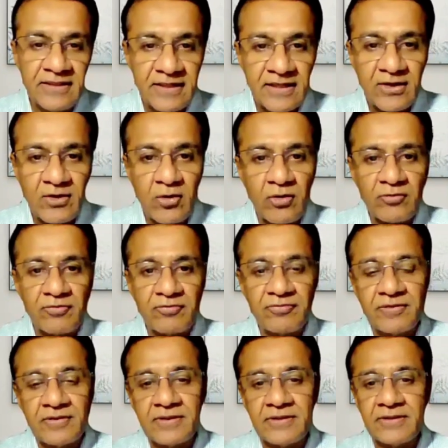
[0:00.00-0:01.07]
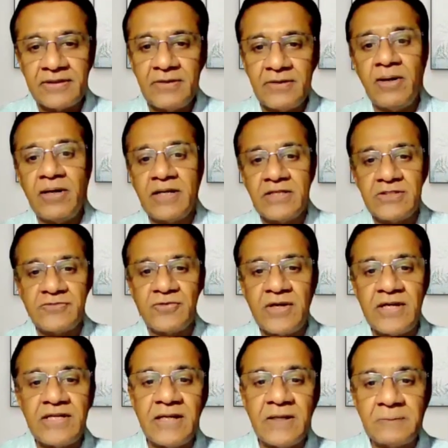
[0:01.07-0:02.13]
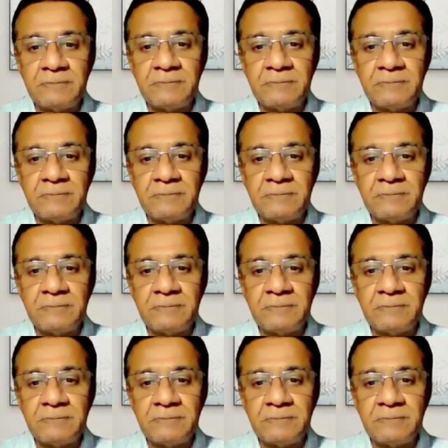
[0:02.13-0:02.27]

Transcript: a lot of advantages for retail.